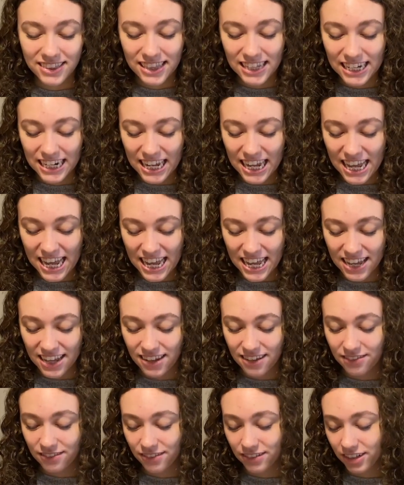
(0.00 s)
then I
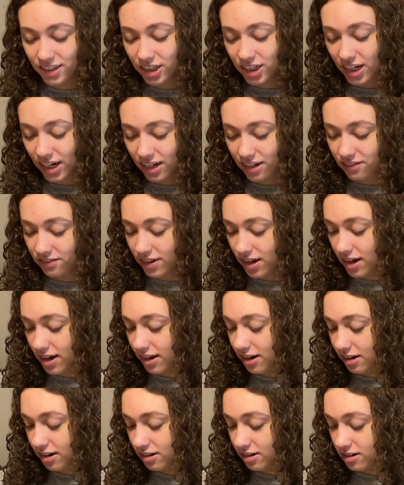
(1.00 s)
have Chain of
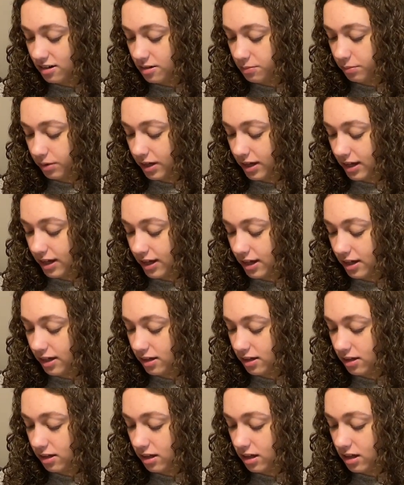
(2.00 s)
Iron by
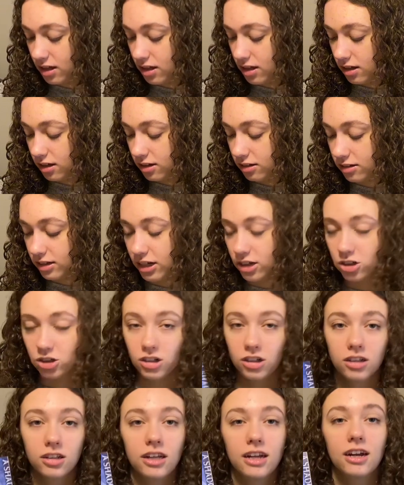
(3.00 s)
Cassandra
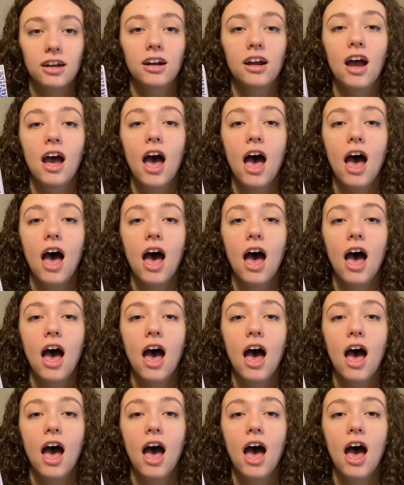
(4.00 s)
Clare.